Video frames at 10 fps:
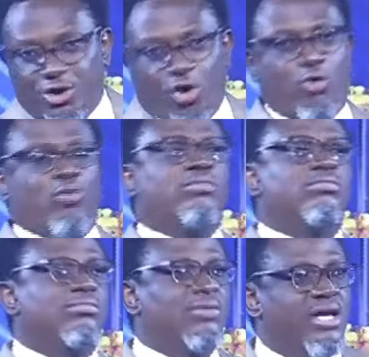know,
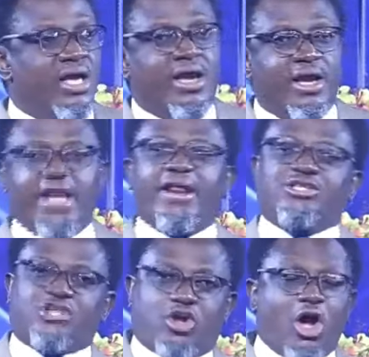it
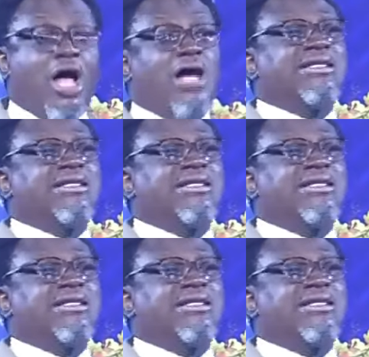is God